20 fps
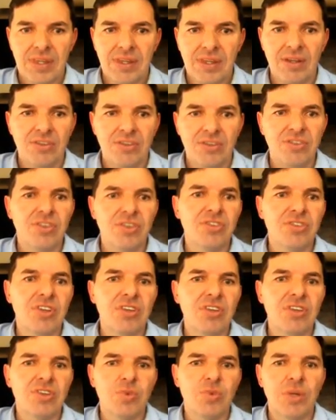Yeah, it's still
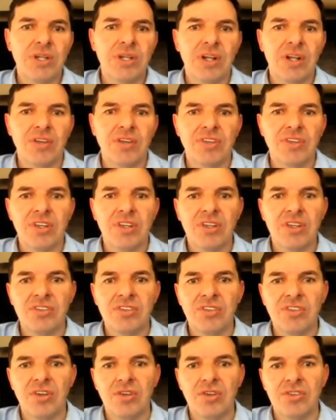showing the 29th. You can
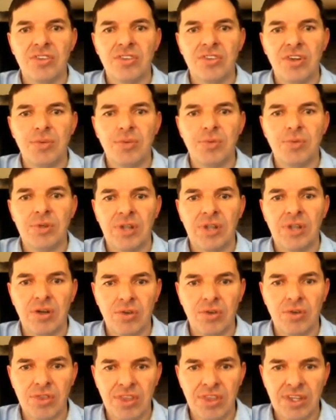see I've got 0 point. I've
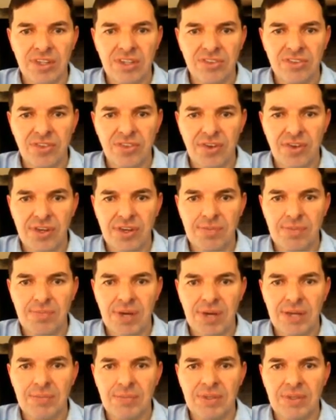got these three
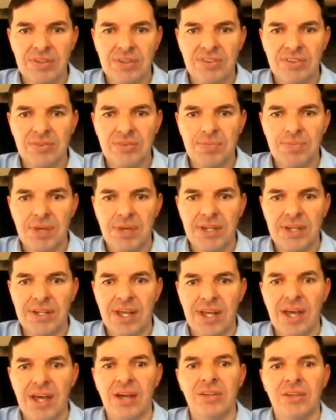payments paid
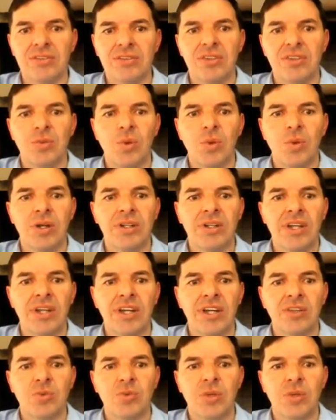out in one
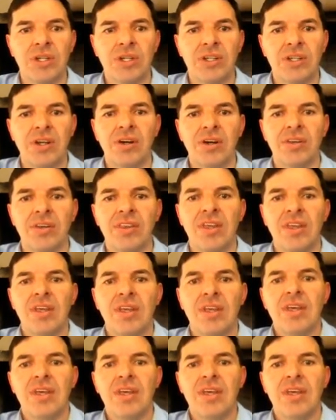day, 29th.